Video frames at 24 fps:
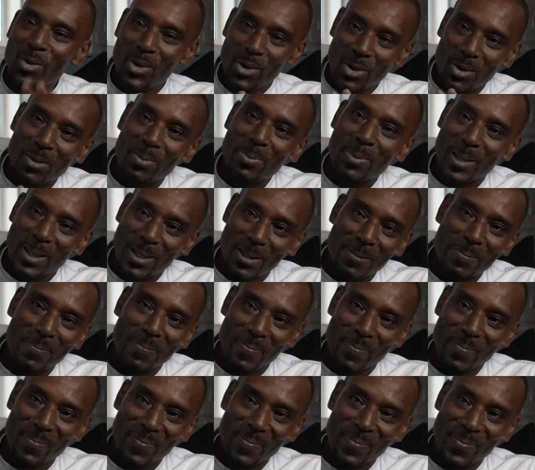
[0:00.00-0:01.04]
European.
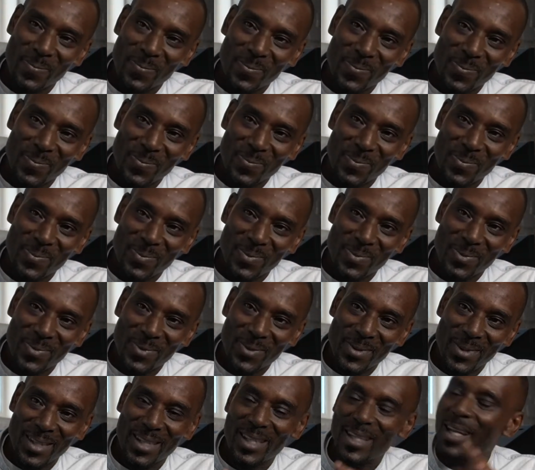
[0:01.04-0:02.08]

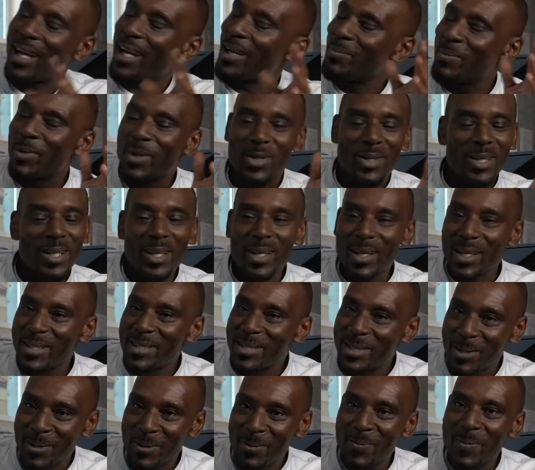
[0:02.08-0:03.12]
I'm not going to lie
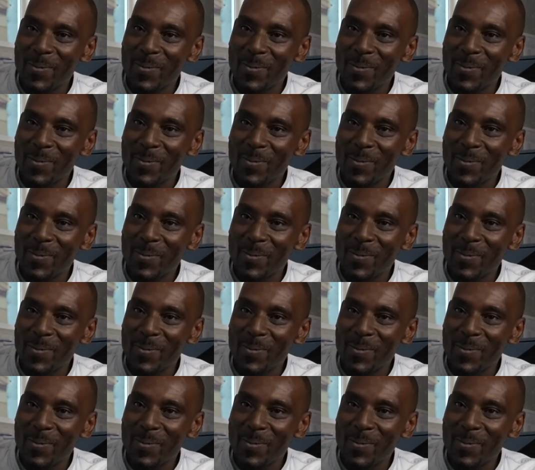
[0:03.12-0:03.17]
to you.